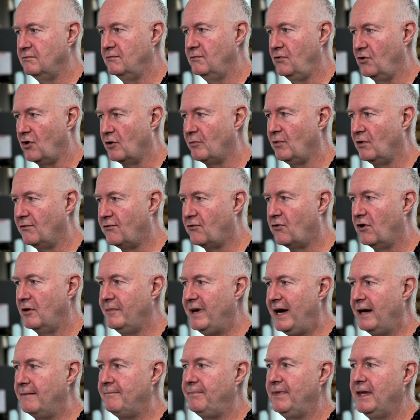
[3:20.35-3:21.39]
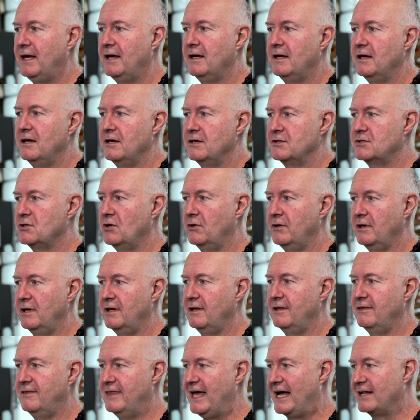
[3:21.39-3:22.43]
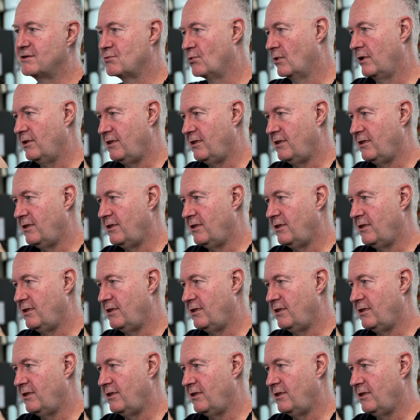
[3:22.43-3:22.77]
normal format. So that's where the